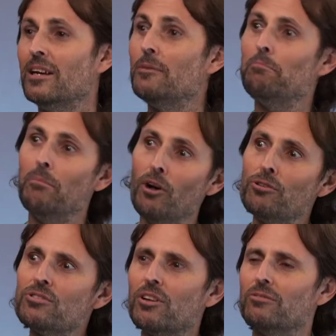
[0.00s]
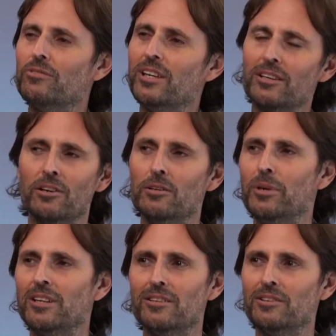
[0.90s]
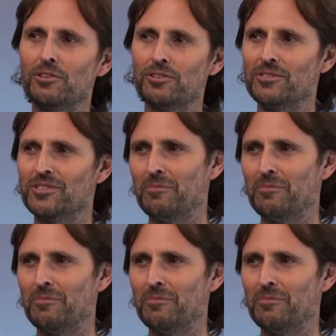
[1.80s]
most of their codependent addictions